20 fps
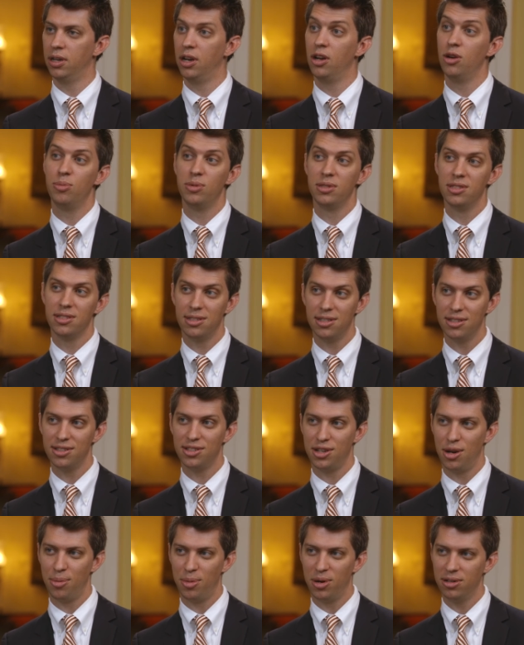It opens this
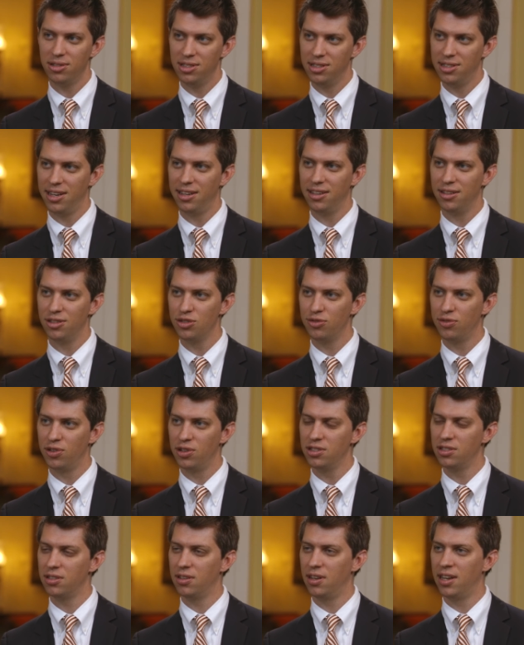summer. It's taking its
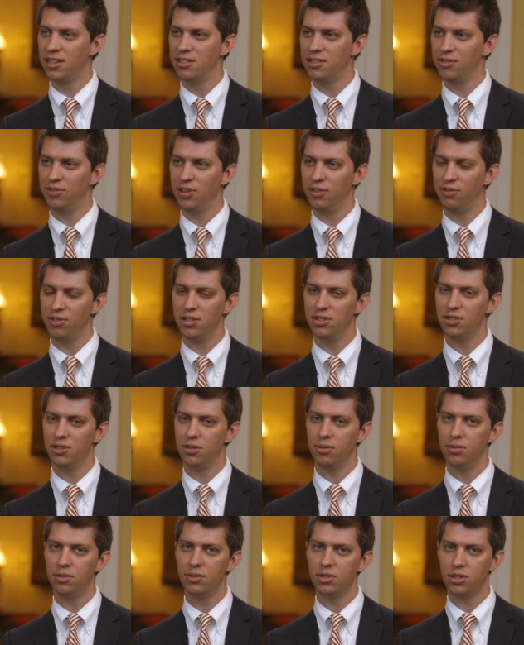first class of 50
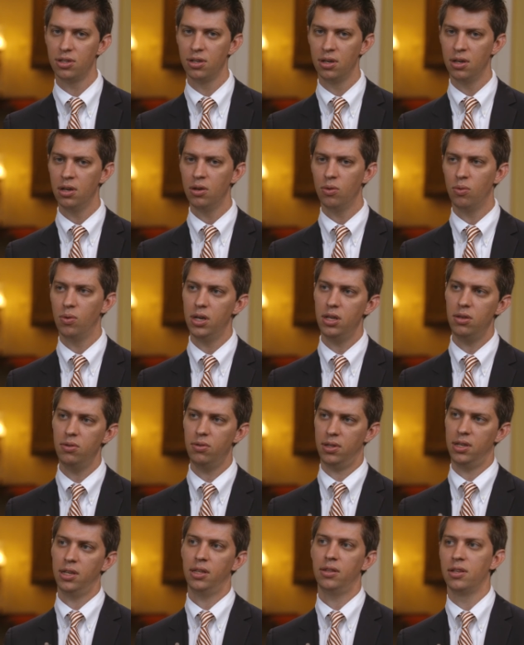students. What do you
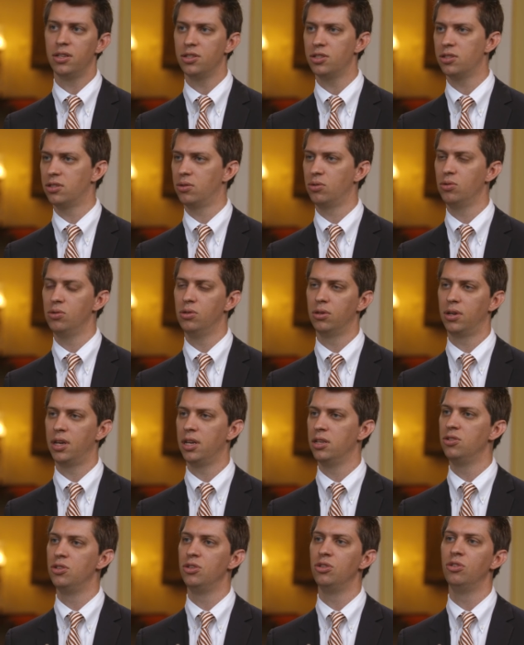think this school
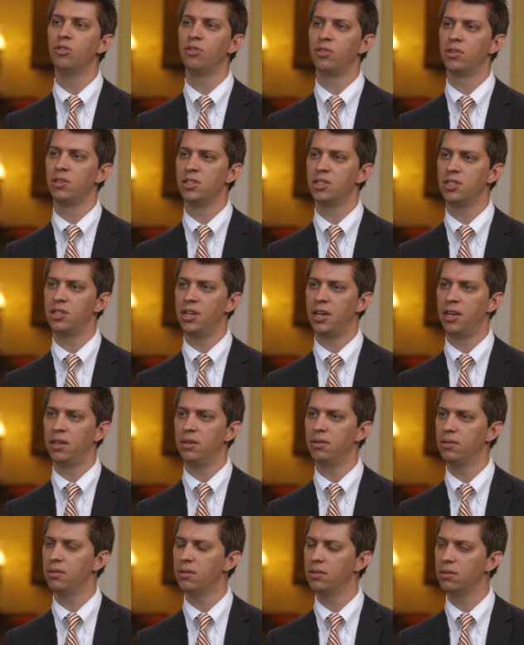can do for the state?